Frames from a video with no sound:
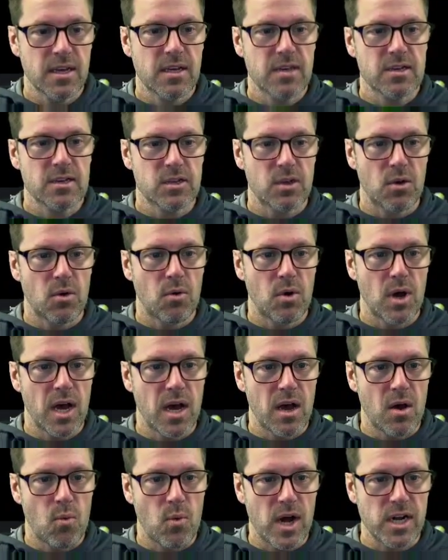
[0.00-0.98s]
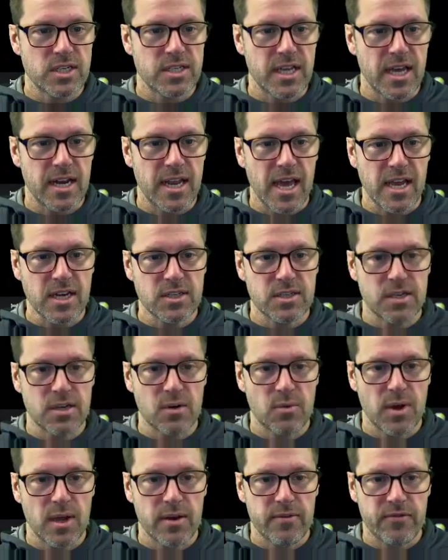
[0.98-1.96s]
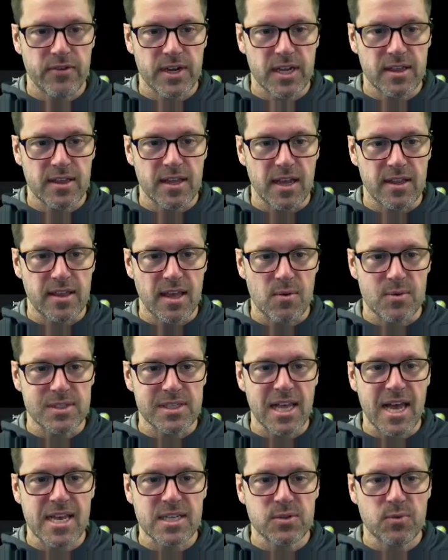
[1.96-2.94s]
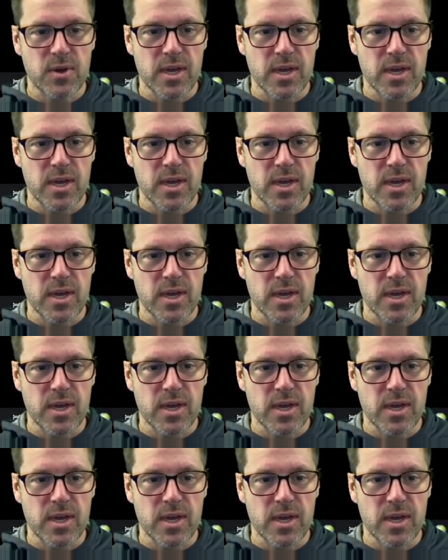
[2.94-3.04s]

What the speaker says: So watch that. Actually, you know what? Forget that. That was last